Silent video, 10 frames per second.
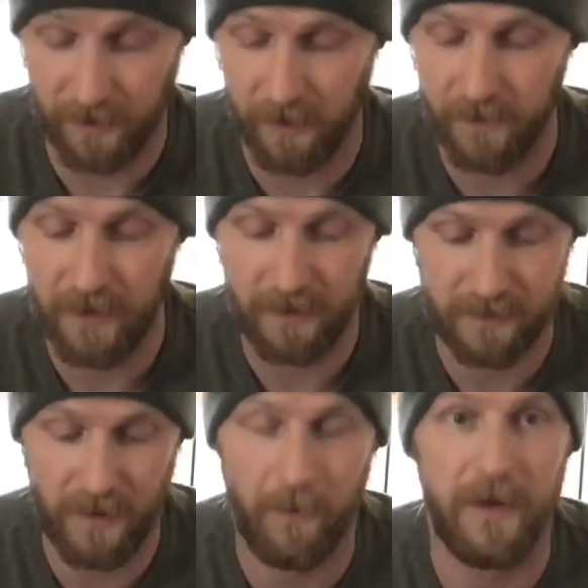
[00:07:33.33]
good thing, so
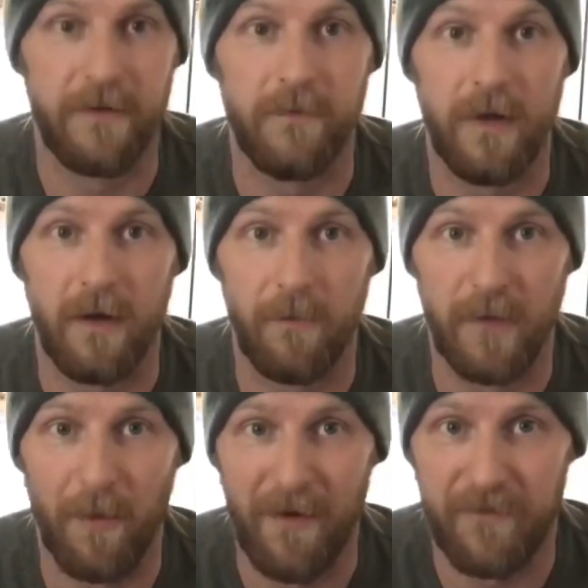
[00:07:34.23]
that way you know,
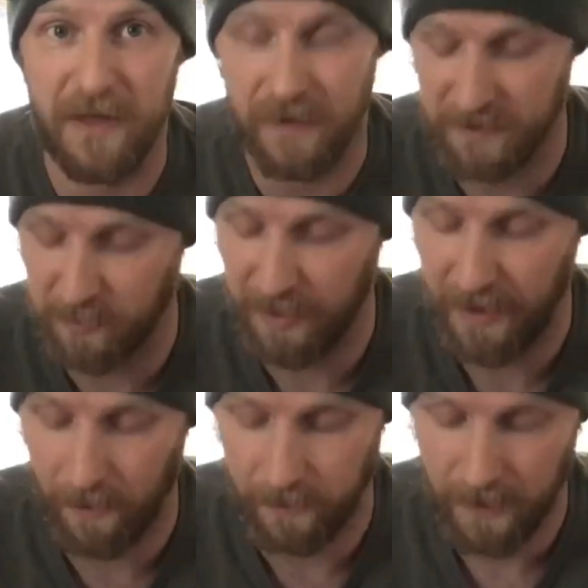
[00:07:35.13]
my feet can splay
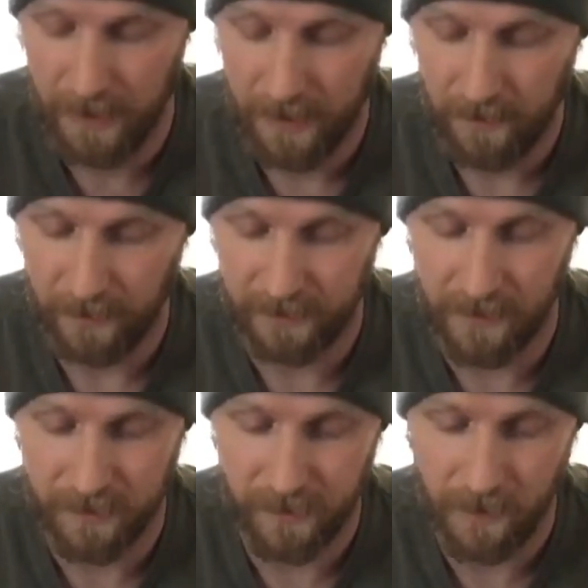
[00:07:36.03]
out like they
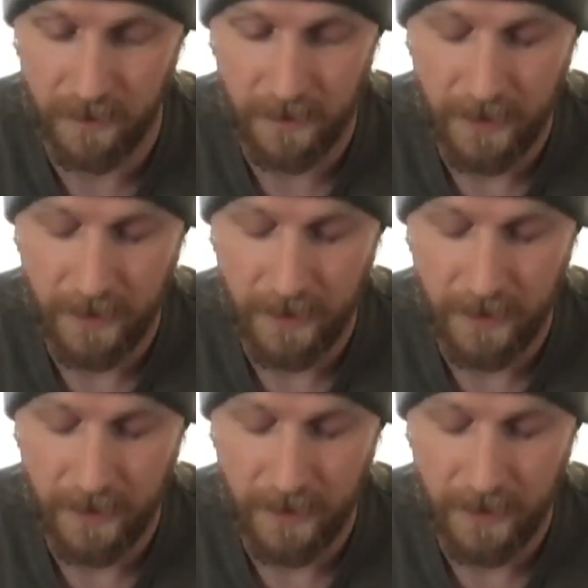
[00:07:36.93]
should.